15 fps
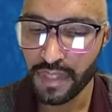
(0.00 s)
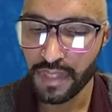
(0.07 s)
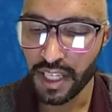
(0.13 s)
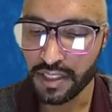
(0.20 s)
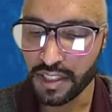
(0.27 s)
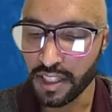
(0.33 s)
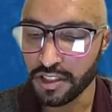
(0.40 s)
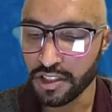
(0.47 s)
And
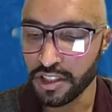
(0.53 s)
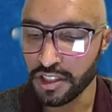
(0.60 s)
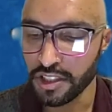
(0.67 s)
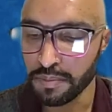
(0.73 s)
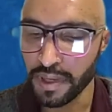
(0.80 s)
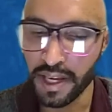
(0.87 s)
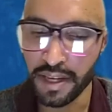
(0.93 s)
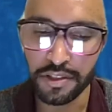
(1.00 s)
tensions
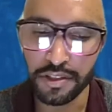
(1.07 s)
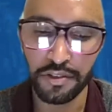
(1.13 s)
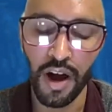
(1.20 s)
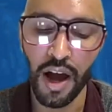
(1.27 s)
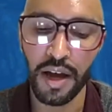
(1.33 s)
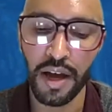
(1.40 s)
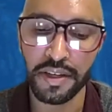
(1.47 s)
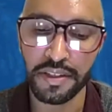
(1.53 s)
began to
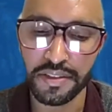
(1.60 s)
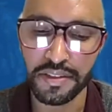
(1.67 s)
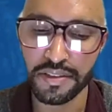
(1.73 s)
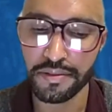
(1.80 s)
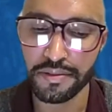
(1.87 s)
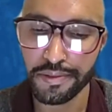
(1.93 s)
rise.